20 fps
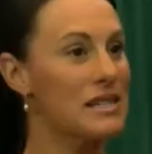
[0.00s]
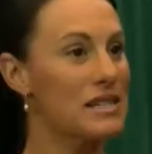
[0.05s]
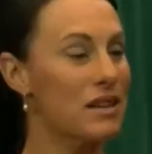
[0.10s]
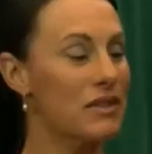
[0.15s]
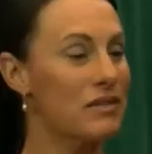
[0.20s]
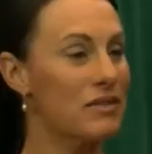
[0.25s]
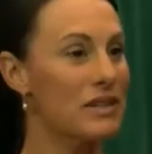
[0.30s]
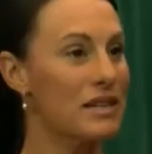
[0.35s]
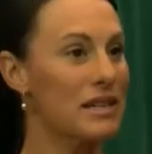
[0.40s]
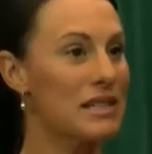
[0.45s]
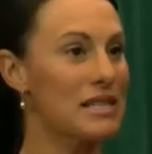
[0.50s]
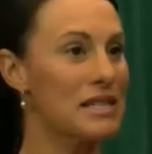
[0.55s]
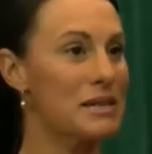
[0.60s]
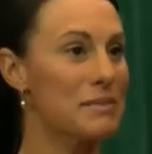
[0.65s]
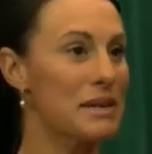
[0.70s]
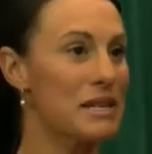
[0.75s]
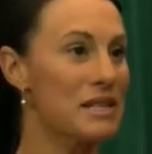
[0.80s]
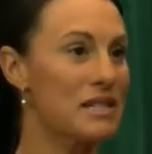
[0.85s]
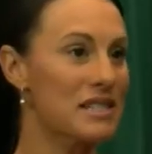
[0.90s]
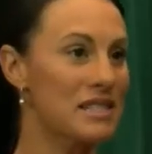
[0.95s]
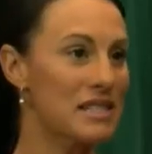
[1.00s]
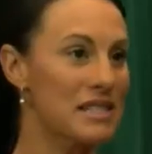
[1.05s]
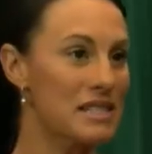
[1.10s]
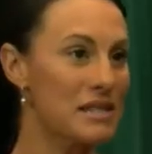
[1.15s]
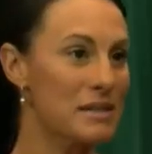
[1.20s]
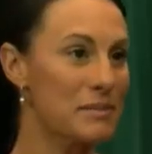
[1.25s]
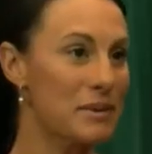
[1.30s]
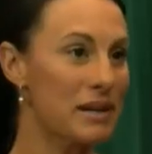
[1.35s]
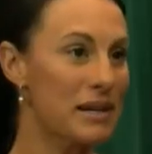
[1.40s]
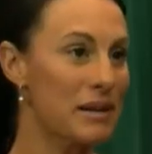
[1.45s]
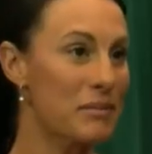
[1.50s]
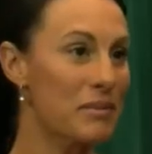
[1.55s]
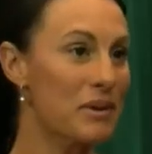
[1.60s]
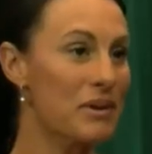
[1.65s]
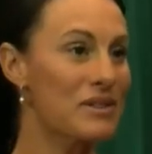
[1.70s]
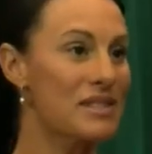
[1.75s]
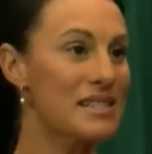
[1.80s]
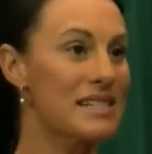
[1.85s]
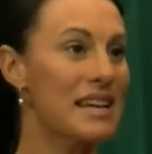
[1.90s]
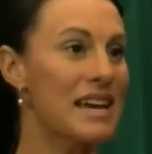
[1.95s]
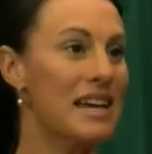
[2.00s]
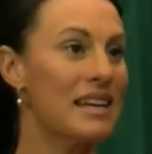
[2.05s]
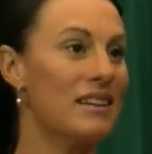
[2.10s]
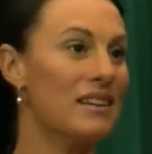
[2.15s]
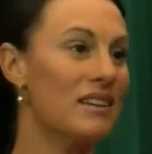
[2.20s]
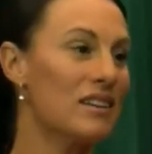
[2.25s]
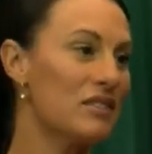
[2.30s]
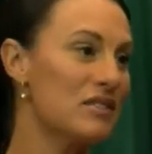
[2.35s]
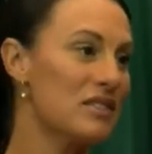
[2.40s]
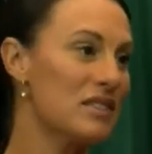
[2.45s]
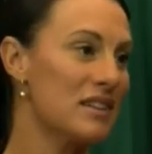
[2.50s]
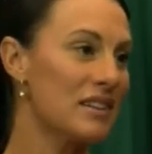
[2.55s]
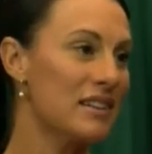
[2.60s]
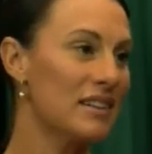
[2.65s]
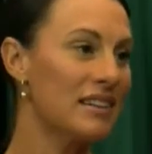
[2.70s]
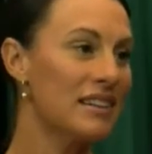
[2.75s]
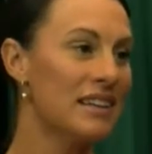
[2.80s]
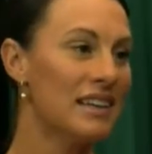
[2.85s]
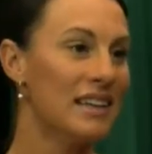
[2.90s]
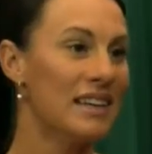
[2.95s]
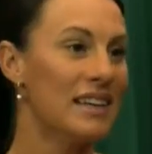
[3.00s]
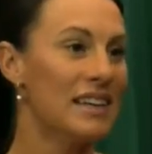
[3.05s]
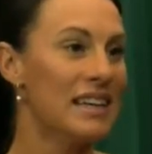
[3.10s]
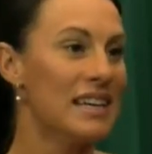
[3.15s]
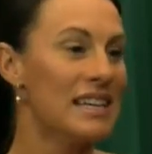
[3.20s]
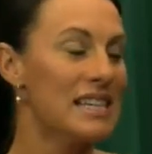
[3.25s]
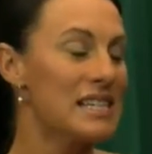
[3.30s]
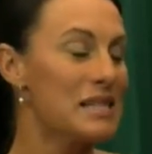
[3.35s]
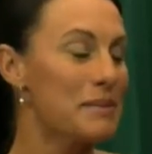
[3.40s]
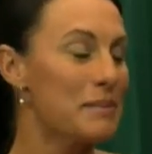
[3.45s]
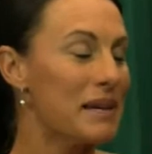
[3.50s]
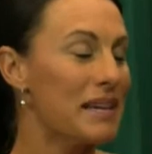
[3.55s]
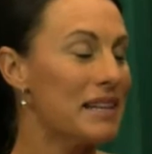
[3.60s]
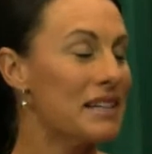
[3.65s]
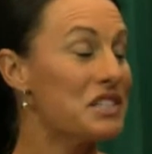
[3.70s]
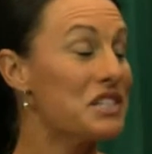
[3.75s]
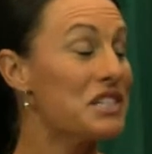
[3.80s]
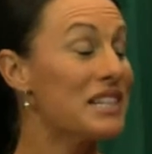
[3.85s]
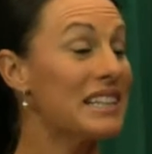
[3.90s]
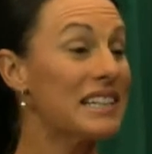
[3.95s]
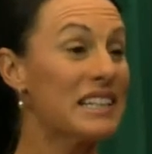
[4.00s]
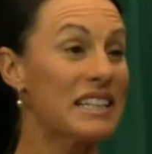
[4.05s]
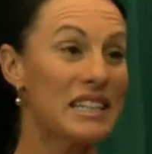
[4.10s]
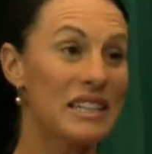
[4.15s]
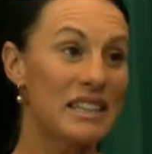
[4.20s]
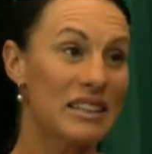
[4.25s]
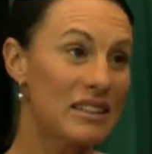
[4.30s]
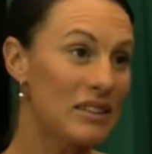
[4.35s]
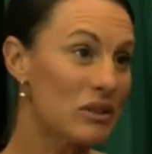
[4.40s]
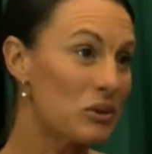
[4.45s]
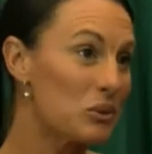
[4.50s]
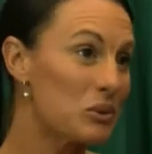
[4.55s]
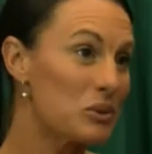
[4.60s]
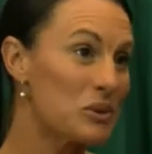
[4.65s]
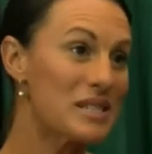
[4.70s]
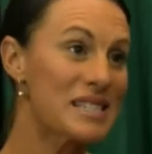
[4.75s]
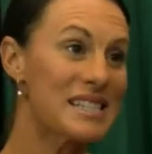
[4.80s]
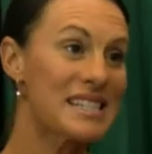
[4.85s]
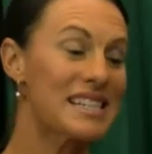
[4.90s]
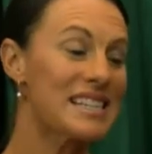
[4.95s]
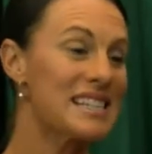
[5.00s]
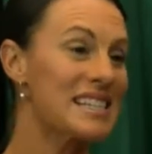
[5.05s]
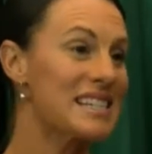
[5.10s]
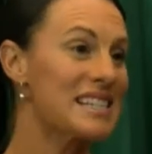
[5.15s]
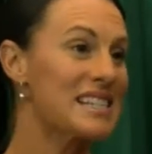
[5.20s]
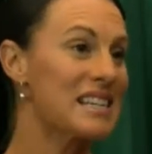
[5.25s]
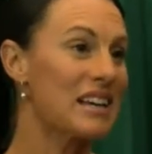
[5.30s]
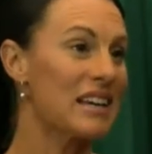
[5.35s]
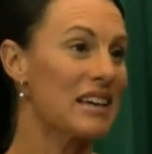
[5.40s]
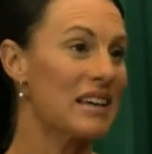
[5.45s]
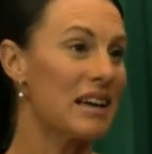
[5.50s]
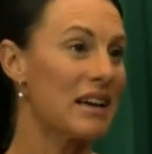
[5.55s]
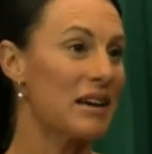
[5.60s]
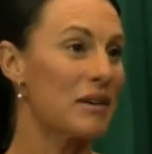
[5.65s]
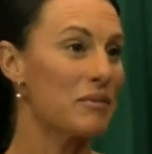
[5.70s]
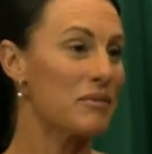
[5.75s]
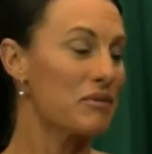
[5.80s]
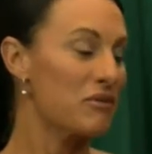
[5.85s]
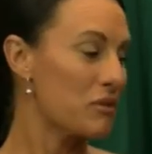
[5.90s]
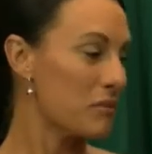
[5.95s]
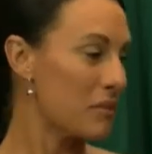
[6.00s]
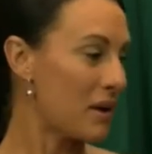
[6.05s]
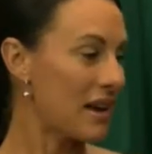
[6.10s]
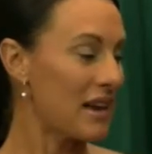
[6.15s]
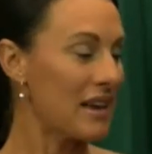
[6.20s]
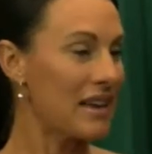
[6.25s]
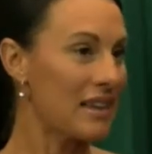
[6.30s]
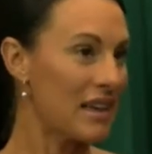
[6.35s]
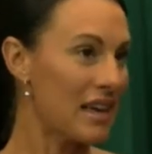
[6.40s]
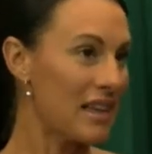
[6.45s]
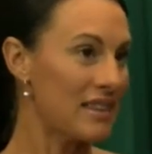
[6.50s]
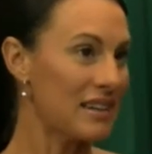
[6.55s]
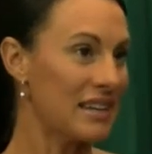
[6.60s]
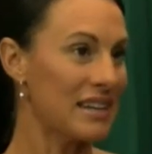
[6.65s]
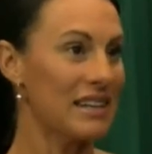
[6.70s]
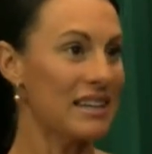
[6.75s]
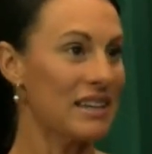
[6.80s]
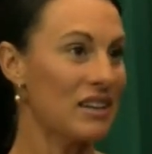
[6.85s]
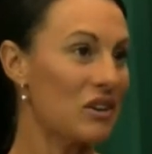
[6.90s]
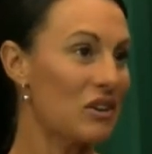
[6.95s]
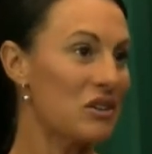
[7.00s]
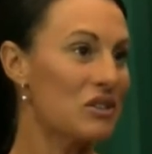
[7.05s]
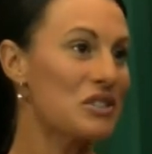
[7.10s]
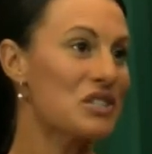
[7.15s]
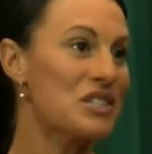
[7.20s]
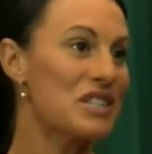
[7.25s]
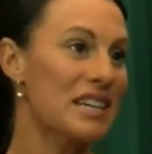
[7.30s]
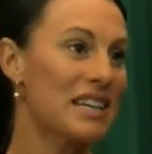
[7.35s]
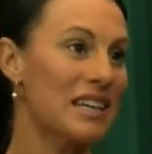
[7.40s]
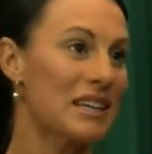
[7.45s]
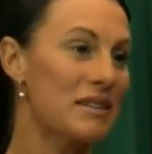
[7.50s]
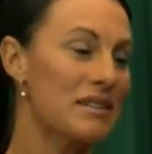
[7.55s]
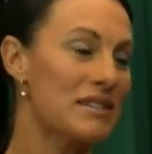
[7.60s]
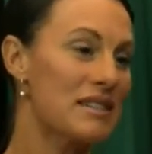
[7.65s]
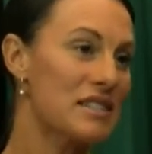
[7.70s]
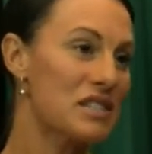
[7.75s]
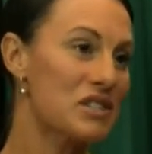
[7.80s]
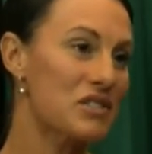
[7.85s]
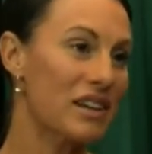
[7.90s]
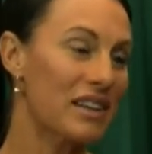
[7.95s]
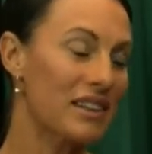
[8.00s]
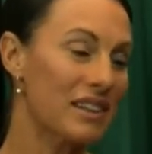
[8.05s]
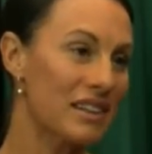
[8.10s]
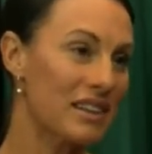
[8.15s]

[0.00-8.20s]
I've done specialists pre and postnatal. I've done speed agility courses for my athletic coaching and strength and